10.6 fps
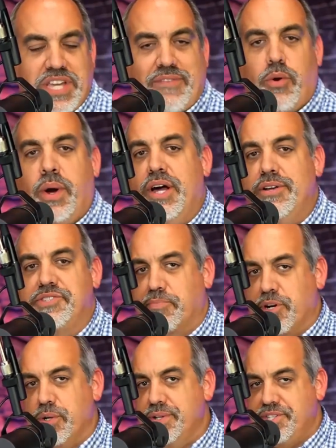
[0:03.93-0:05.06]
Everyone knows the
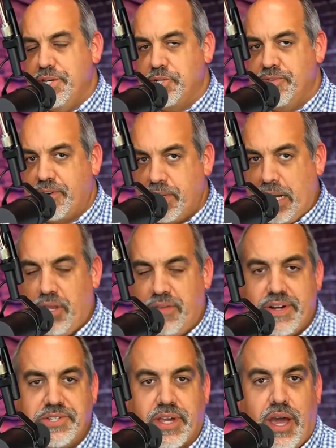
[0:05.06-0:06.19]
Bruen decision from a couple of
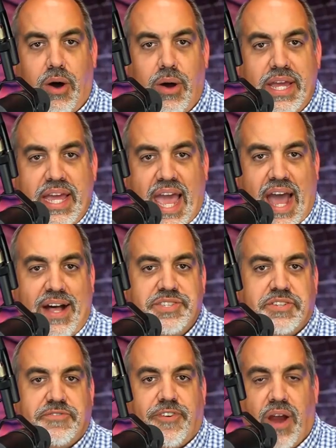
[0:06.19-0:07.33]
years ago has
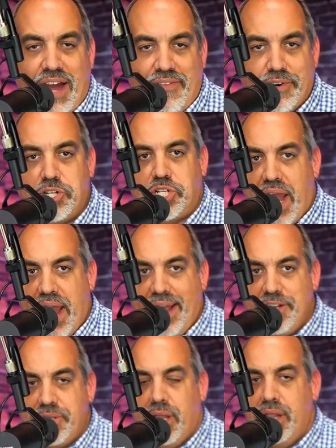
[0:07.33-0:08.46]
forever
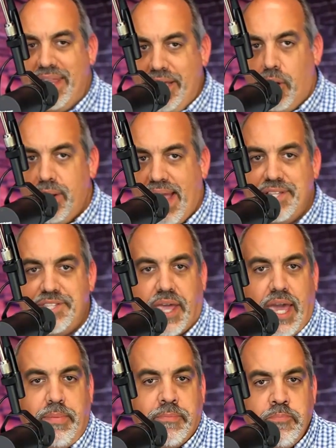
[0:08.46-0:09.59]
changed the legal
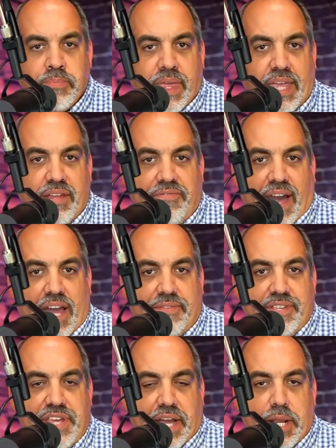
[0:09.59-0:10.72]
landscape in the fight for the
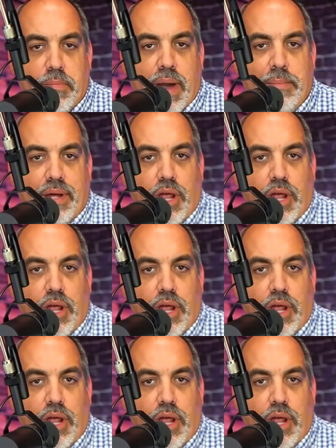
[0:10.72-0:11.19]
Second Amendment.